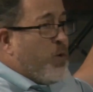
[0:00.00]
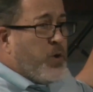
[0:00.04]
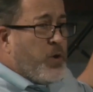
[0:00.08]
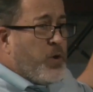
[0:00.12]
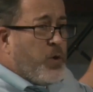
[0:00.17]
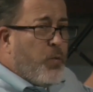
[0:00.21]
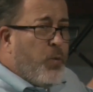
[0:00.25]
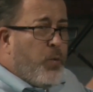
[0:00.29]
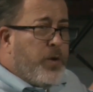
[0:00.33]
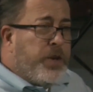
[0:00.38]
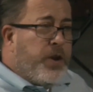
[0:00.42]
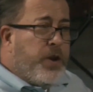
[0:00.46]

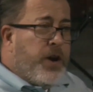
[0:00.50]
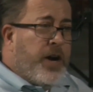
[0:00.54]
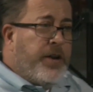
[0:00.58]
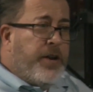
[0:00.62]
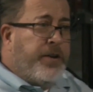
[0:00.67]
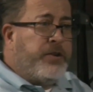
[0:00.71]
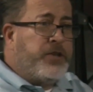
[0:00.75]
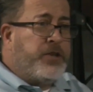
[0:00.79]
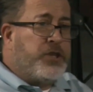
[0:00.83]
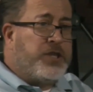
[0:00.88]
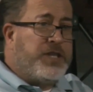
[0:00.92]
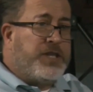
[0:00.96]
when you
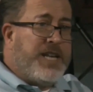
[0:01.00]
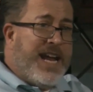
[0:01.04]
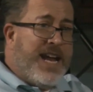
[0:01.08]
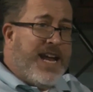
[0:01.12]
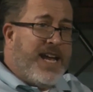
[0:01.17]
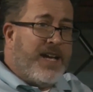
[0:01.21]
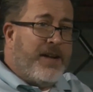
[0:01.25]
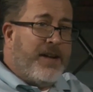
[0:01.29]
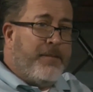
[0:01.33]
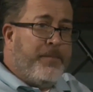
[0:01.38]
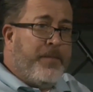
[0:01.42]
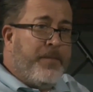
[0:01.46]

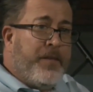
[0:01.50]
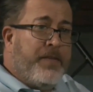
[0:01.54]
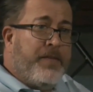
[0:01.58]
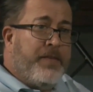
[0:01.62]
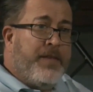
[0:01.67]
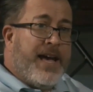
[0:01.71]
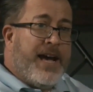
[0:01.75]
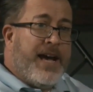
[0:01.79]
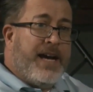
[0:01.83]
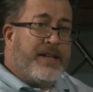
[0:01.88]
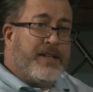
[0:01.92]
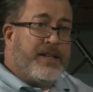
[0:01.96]
understand
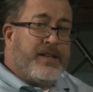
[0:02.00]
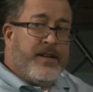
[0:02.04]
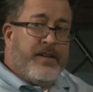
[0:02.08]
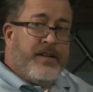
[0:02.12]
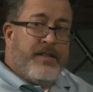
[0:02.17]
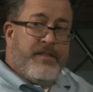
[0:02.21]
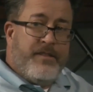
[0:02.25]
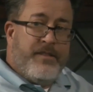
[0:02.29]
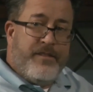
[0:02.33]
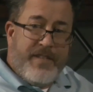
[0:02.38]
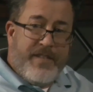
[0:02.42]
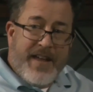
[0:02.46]
that
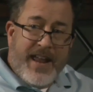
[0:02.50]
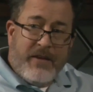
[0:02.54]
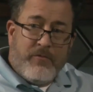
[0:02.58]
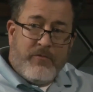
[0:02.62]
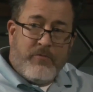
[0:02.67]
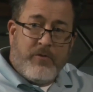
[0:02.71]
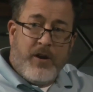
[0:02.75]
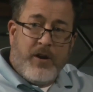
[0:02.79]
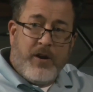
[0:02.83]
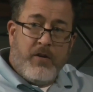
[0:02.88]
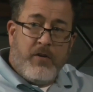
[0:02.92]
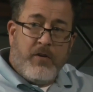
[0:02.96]

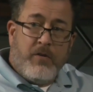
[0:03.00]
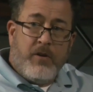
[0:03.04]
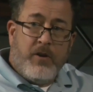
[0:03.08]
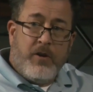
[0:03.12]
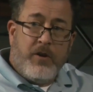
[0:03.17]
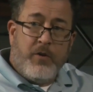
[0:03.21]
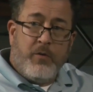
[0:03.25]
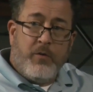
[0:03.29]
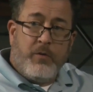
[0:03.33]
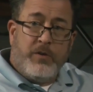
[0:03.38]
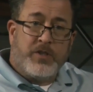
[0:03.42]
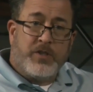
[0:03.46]
Pharaoh,
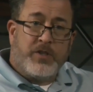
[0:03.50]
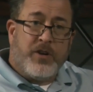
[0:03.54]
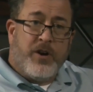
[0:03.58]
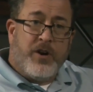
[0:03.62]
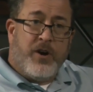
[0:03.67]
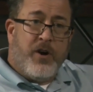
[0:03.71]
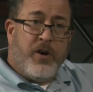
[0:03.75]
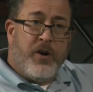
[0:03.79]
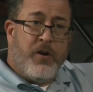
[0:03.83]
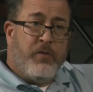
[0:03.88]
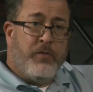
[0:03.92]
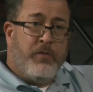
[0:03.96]
who was
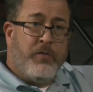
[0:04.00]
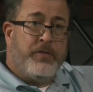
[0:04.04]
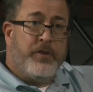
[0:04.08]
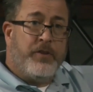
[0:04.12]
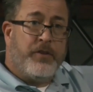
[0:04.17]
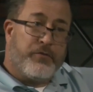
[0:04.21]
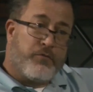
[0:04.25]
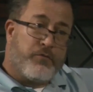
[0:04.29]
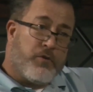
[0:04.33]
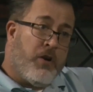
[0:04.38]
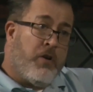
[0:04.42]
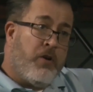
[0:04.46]
on the
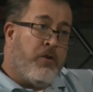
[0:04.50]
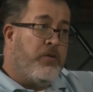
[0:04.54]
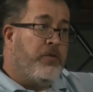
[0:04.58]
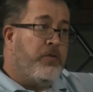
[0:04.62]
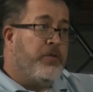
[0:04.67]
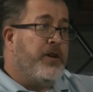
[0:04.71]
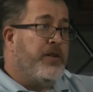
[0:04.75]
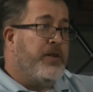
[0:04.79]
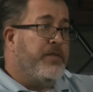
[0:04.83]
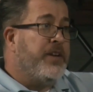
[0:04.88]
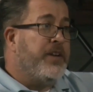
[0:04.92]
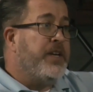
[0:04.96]
throne
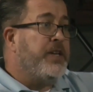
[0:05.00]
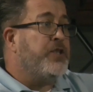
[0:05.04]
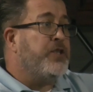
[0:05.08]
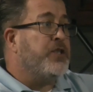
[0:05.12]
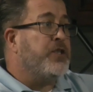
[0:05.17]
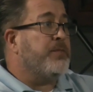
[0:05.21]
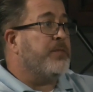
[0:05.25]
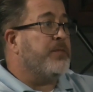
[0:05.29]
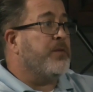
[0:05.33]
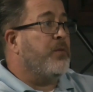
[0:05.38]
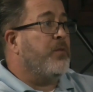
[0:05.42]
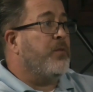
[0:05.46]
of
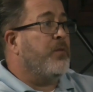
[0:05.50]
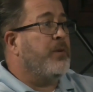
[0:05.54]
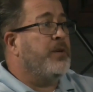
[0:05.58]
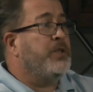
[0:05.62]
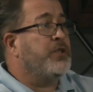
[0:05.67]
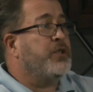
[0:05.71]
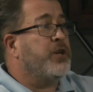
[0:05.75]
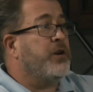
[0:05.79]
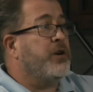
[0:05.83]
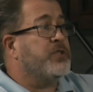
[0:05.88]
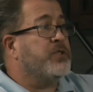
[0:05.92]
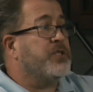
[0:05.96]
Egypt when
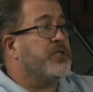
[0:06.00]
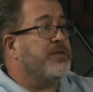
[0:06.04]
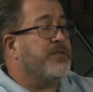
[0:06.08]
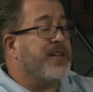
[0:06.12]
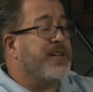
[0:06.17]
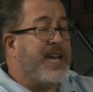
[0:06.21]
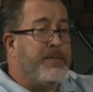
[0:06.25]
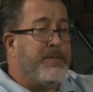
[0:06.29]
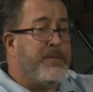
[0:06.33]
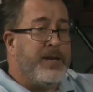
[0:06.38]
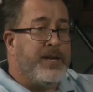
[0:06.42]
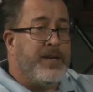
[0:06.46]
Joseph
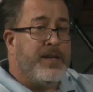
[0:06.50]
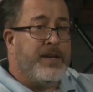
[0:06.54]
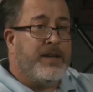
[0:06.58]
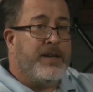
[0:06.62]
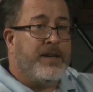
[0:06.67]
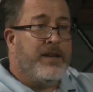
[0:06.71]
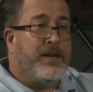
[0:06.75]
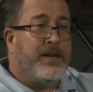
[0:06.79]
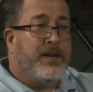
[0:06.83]
came in,